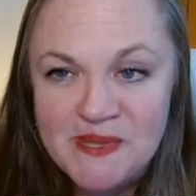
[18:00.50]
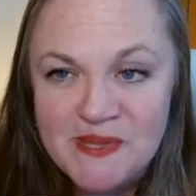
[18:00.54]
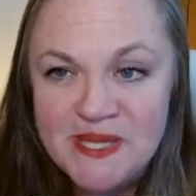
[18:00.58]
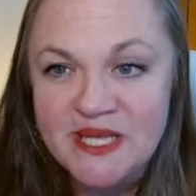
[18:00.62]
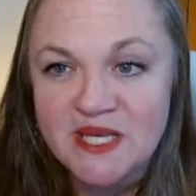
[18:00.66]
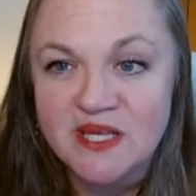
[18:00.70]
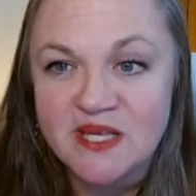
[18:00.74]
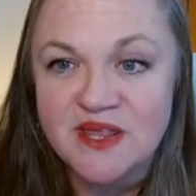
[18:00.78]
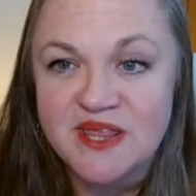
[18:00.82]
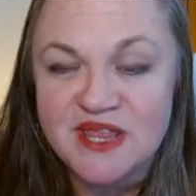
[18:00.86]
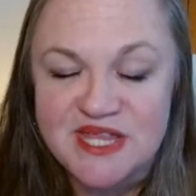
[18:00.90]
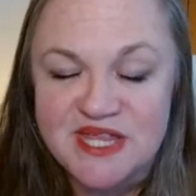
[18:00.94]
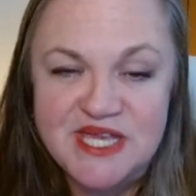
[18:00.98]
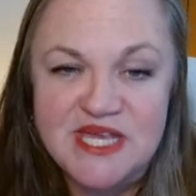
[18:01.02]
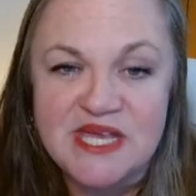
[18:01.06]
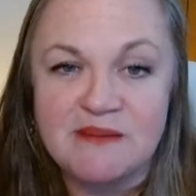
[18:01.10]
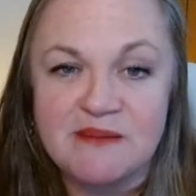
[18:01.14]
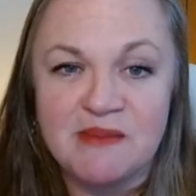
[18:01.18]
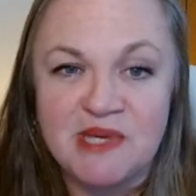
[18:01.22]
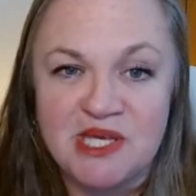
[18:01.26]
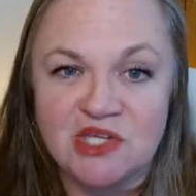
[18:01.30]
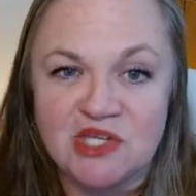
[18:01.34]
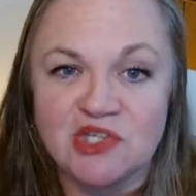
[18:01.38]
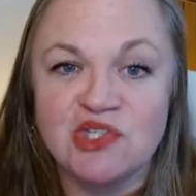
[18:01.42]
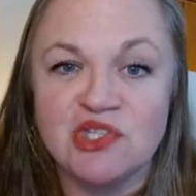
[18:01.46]
big
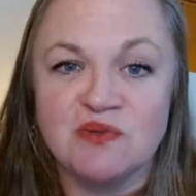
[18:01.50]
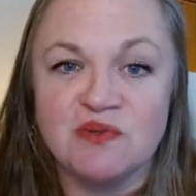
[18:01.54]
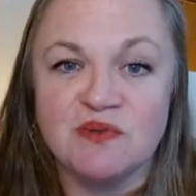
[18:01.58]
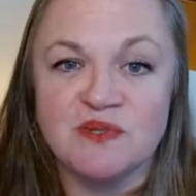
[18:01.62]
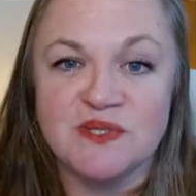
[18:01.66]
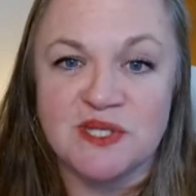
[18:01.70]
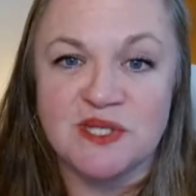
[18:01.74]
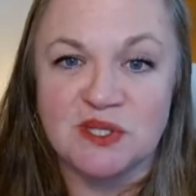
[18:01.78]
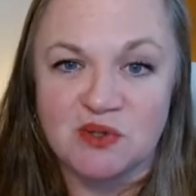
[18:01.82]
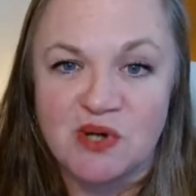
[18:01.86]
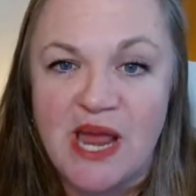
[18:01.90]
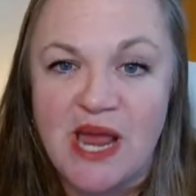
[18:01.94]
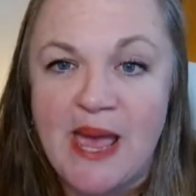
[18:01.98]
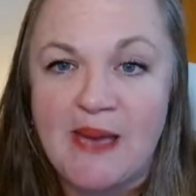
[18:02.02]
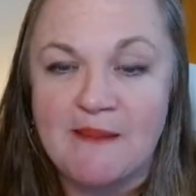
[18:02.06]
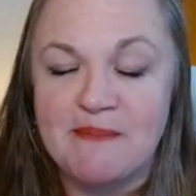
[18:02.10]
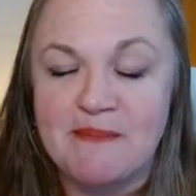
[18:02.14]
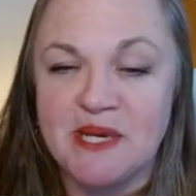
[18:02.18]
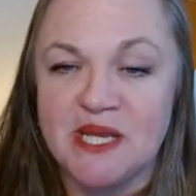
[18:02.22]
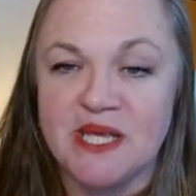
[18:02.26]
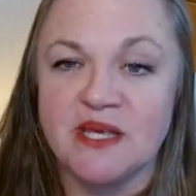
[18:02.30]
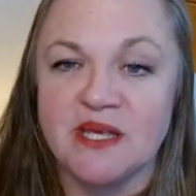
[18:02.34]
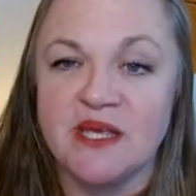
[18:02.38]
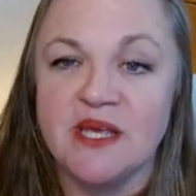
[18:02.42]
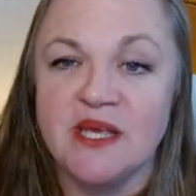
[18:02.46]
theme issues that are
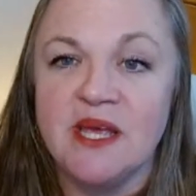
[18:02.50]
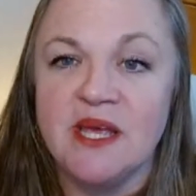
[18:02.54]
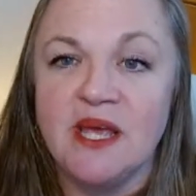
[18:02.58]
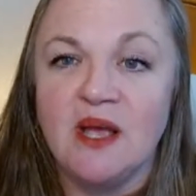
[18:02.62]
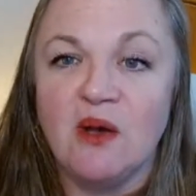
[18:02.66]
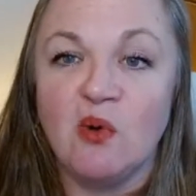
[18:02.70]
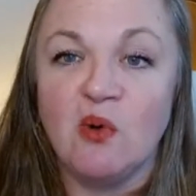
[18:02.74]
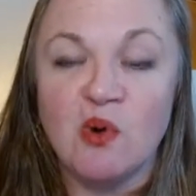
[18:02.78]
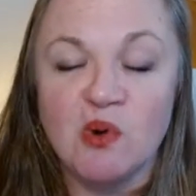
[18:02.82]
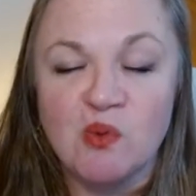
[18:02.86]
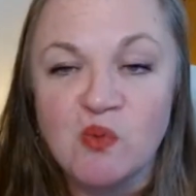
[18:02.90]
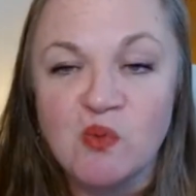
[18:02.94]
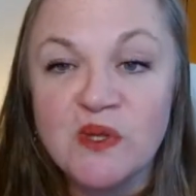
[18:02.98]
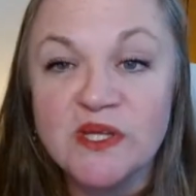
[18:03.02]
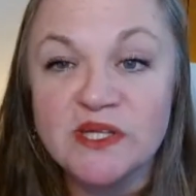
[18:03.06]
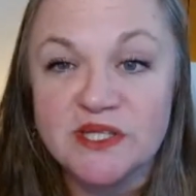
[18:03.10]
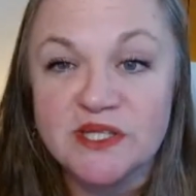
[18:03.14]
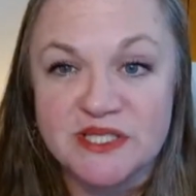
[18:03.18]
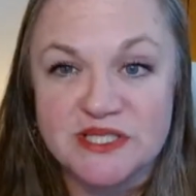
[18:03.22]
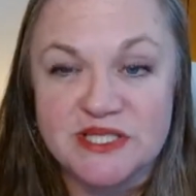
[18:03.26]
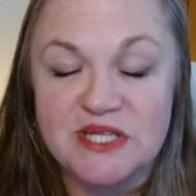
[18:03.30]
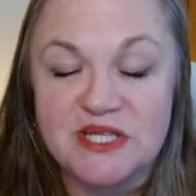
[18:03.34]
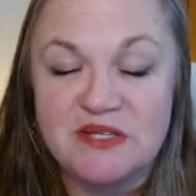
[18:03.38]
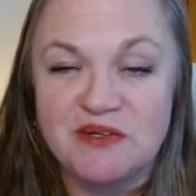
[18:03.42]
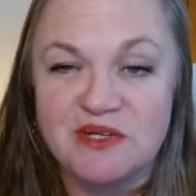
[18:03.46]
happening or will
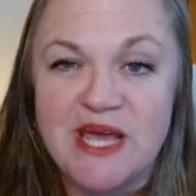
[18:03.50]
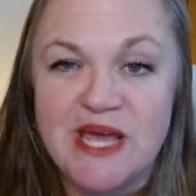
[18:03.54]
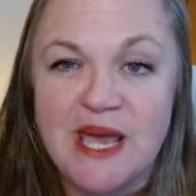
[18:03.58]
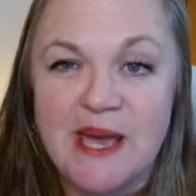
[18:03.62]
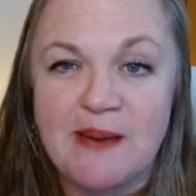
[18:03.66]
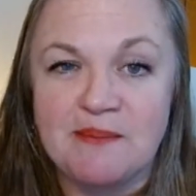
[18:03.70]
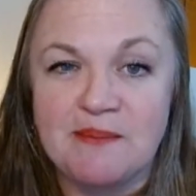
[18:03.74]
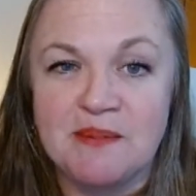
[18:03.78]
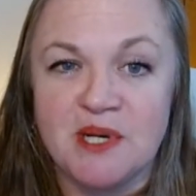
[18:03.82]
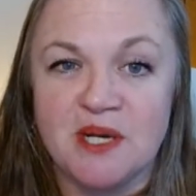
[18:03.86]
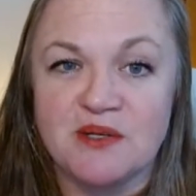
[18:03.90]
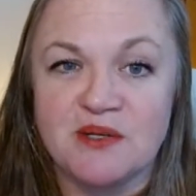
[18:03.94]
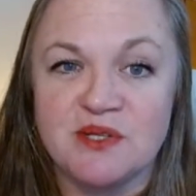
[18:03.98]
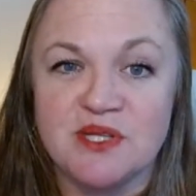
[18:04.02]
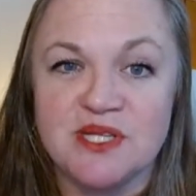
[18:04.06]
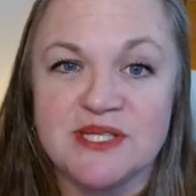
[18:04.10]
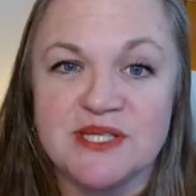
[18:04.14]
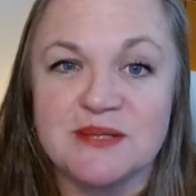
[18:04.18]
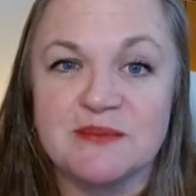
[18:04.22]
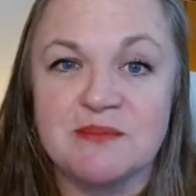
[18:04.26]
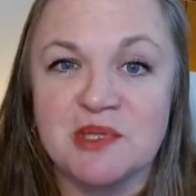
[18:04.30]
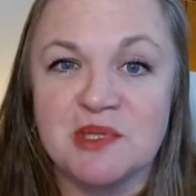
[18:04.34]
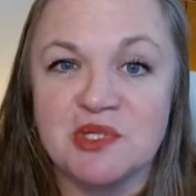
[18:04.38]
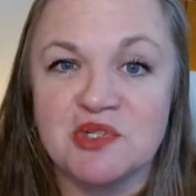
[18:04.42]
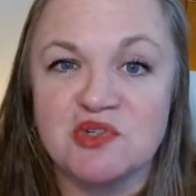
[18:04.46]
continue to happen under this
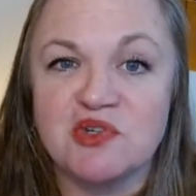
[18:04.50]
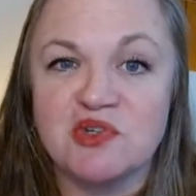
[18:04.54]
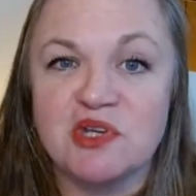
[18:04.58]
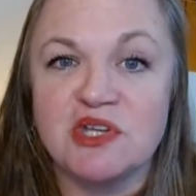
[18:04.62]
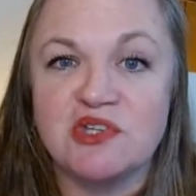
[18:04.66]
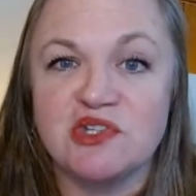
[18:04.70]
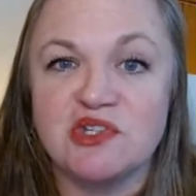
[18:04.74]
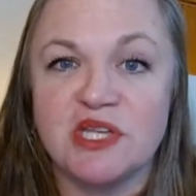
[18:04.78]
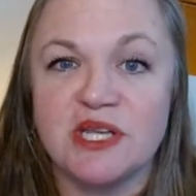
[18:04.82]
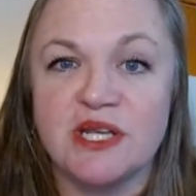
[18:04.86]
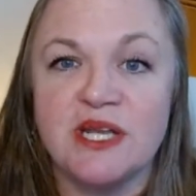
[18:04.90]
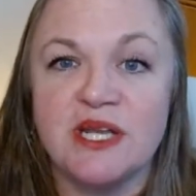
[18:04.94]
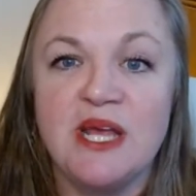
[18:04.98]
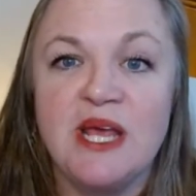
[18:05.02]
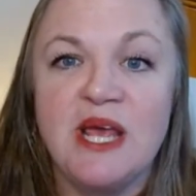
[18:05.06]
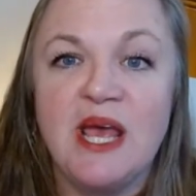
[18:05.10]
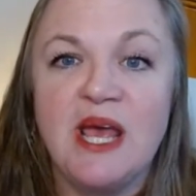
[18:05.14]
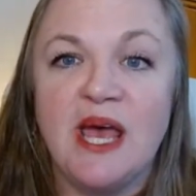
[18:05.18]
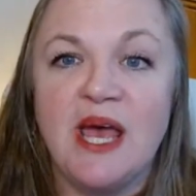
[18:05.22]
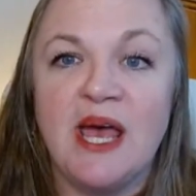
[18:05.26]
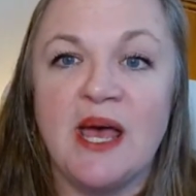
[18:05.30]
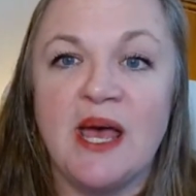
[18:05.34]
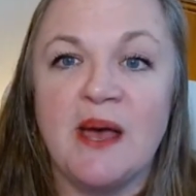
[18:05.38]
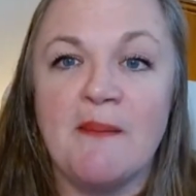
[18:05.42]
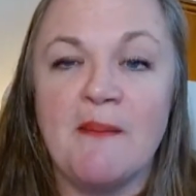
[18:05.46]
administration.
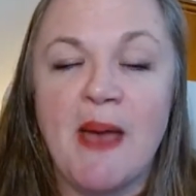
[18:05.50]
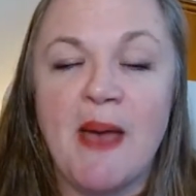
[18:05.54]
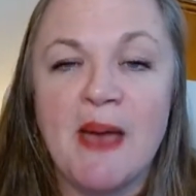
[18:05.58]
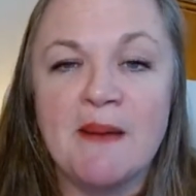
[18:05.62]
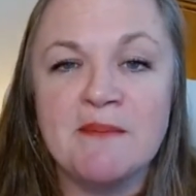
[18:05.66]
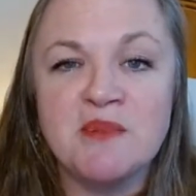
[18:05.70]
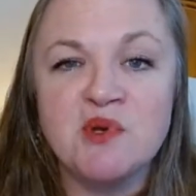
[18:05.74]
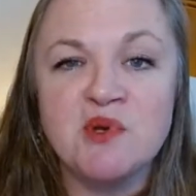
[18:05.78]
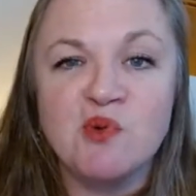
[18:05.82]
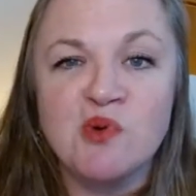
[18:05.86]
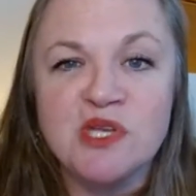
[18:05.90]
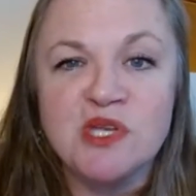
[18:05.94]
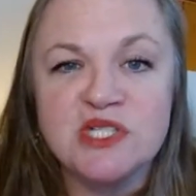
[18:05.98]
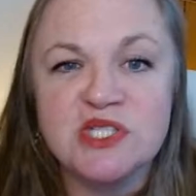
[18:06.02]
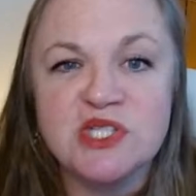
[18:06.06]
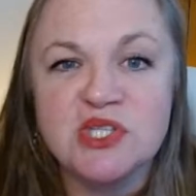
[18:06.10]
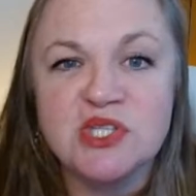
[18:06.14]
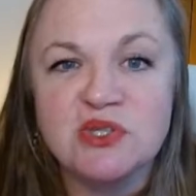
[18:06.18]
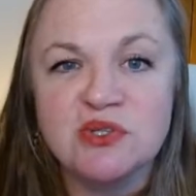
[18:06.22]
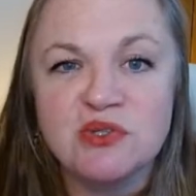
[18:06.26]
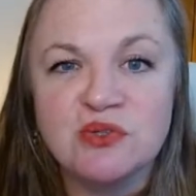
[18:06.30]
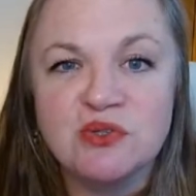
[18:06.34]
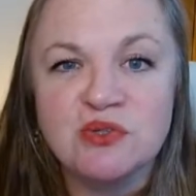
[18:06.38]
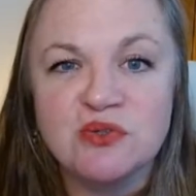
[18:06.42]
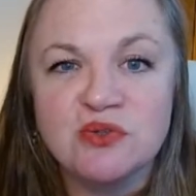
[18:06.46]
I'm going
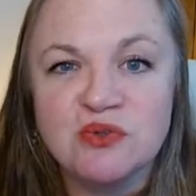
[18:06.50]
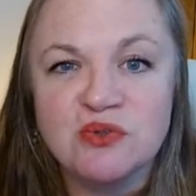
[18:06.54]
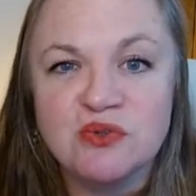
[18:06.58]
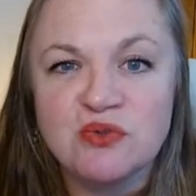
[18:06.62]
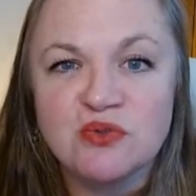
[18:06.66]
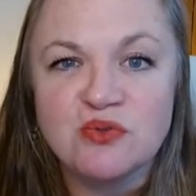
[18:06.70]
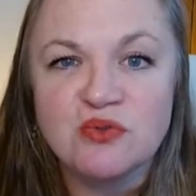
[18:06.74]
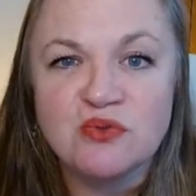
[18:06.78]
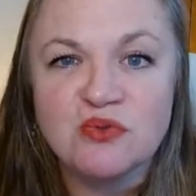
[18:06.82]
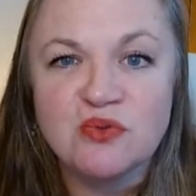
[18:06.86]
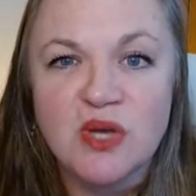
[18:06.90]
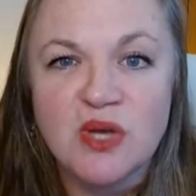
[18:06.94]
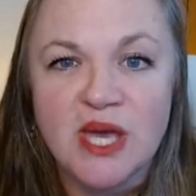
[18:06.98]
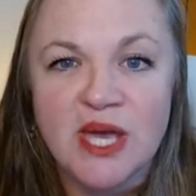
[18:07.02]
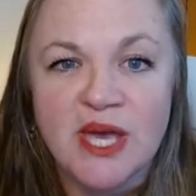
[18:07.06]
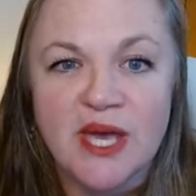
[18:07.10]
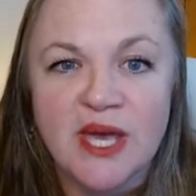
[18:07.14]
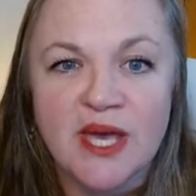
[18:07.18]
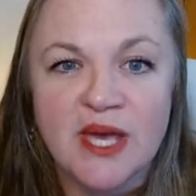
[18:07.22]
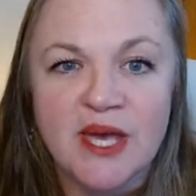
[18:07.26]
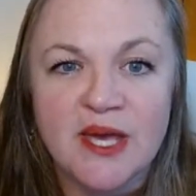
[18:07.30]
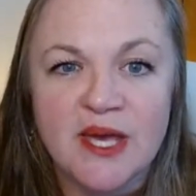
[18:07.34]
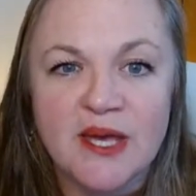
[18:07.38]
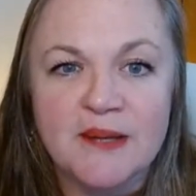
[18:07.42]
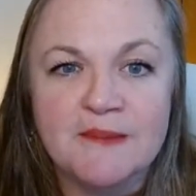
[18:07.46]
to,
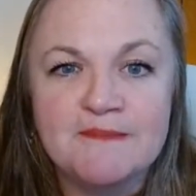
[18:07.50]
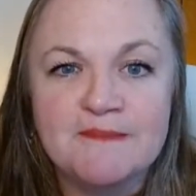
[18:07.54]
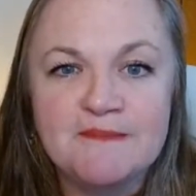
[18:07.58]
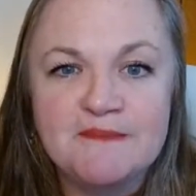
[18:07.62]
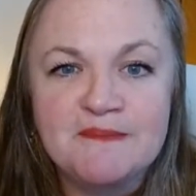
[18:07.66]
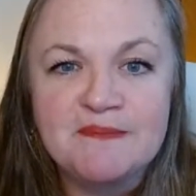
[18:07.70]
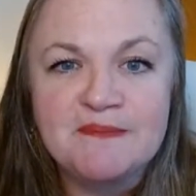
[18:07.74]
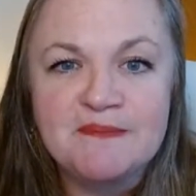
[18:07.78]
I